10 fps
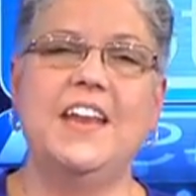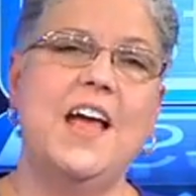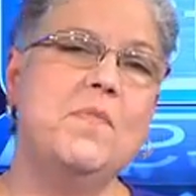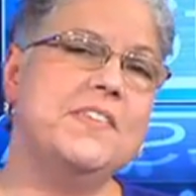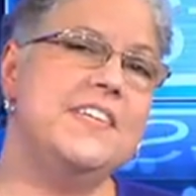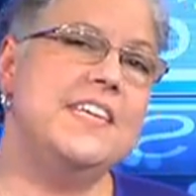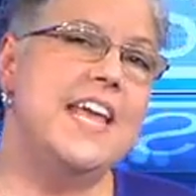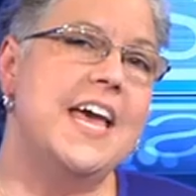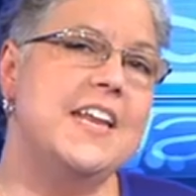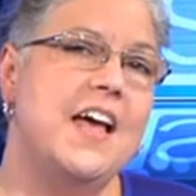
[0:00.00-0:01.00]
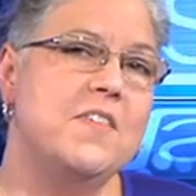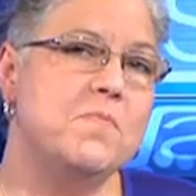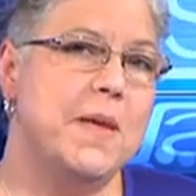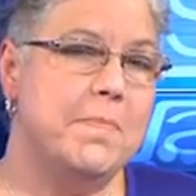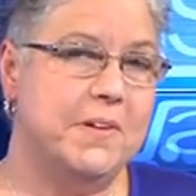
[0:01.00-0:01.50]
It helps to get
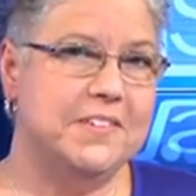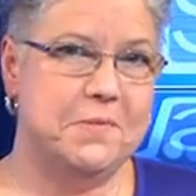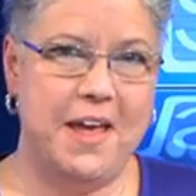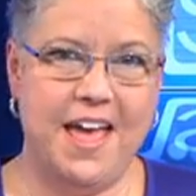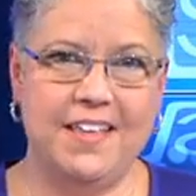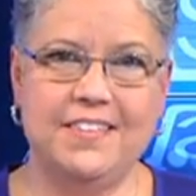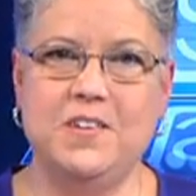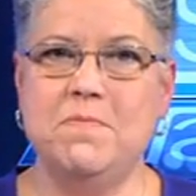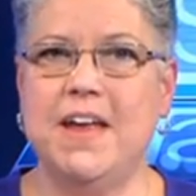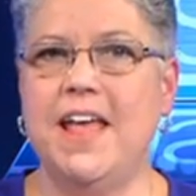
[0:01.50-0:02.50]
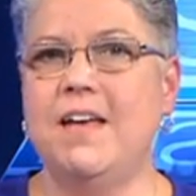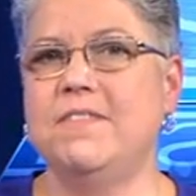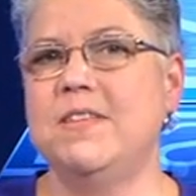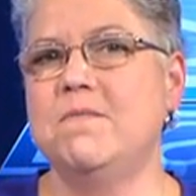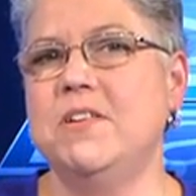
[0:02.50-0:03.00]
other people to ask. You might
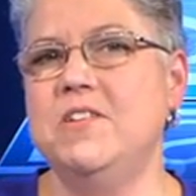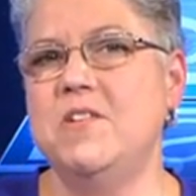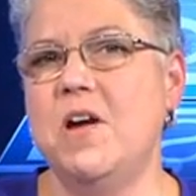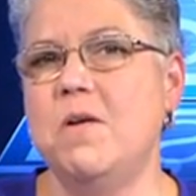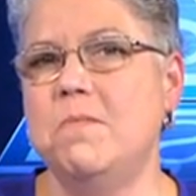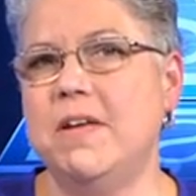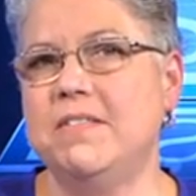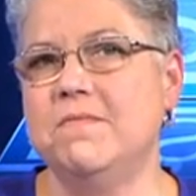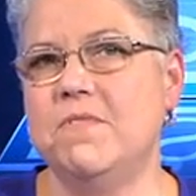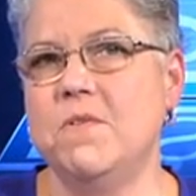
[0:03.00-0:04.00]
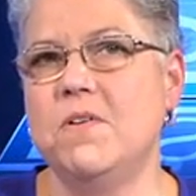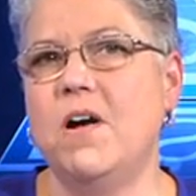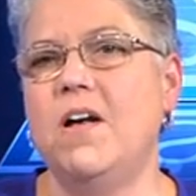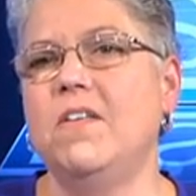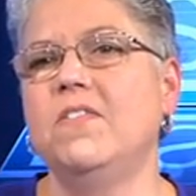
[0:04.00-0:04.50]
have someone you know make some phone
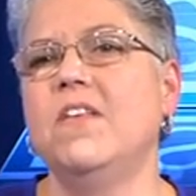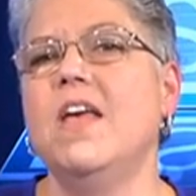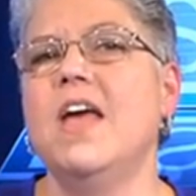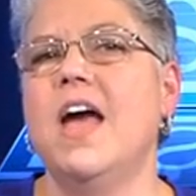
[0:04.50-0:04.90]
calls.